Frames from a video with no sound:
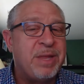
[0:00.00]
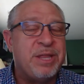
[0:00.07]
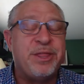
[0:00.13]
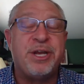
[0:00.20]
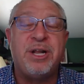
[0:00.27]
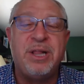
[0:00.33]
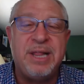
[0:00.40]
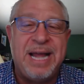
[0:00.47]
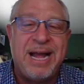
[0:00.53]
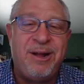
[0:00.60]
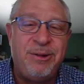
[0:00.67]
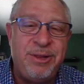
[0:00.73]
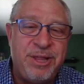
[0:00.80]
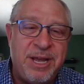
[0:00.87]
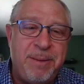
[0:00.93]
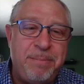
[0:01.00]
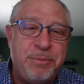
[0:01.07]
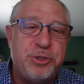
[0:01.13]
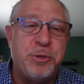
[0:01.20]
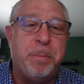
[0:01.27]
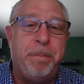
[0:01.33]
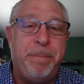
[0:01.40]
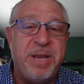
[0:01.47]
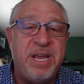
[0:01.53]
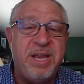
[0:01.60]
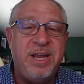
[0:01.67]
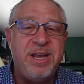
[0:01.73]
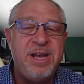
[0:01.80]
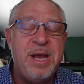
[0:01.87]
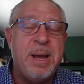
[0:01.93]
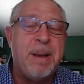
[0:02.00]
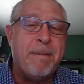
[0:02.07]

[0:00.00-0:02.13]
that allowed them to be